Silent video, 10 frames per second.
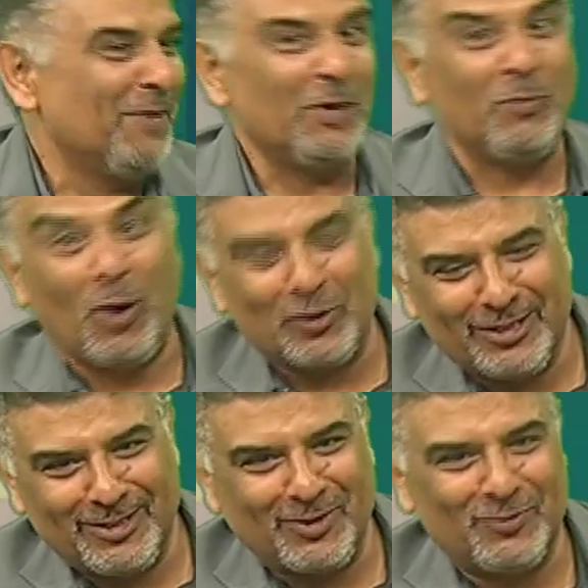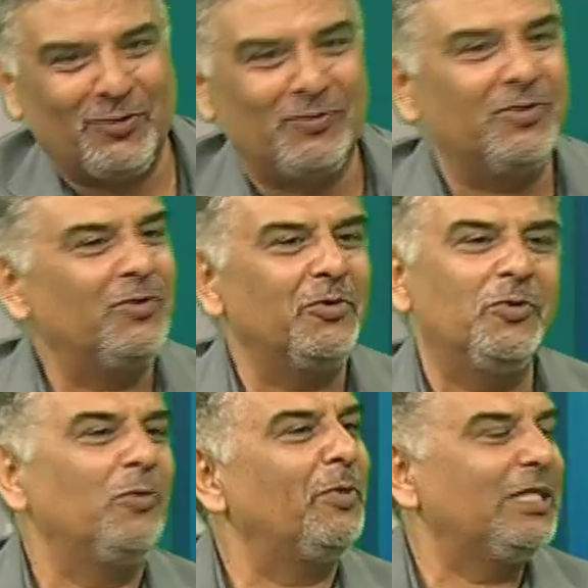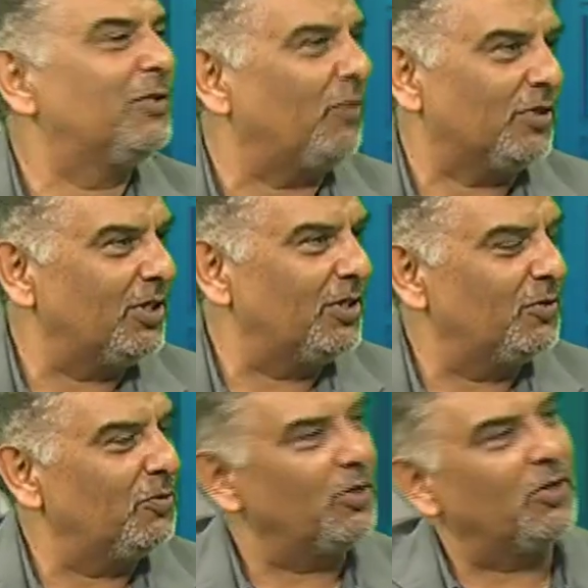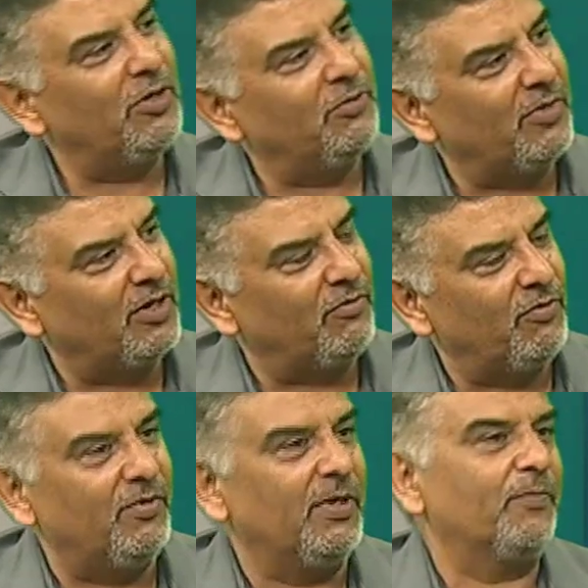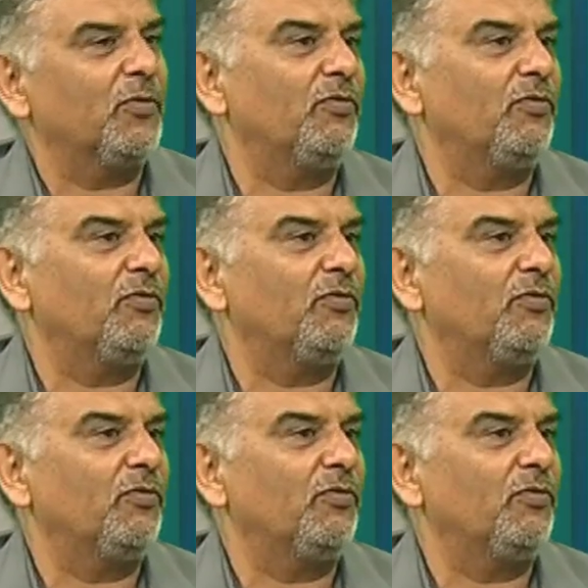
my boss is also nobody is watching you. You are doing wonderful work.